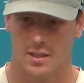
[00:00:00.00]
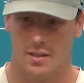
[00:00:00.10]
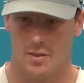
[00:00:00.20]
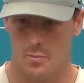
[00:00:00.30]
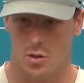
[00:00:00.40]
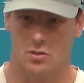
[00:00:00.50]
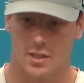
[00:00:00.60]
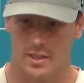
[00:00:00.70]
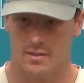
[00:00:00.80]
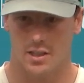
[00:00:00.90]
If he pulls
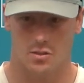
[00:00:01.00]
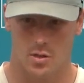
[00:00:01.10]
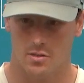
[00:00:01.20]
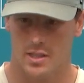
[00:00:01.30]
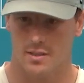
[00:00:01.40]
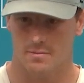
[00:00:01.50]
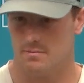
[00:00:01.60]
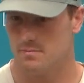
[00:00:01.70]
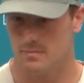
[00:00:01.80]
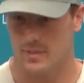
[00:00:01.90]
it and throws it,
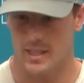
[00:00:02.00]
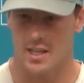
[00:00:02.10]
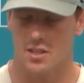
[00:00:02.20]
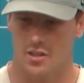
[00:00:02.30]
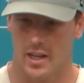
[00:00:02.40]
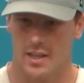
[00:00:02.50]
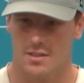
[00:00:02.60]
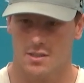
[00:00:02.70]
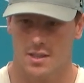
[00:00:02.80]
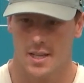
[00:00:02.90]
that's out of your
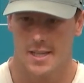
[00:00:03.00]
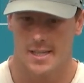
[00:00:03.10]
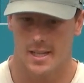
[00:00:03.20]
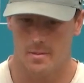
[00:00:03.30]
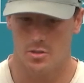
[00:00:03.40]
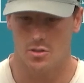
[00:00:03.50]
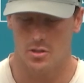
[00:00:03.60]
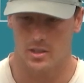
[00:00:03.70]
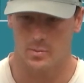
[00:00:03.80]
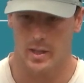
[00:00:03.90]
hands. So you
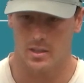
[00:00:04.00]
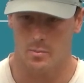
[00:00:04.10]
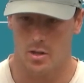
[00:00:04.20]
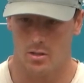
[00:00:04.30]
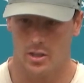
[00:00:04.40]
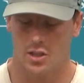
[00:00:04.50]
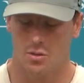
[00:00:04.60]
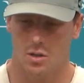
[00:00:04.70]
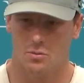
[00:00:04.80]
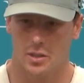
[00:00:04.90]
just expect the ball. Look at
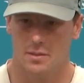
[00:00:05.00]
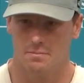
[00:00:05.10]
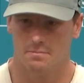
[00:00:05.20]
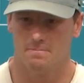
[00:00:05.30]
your run read.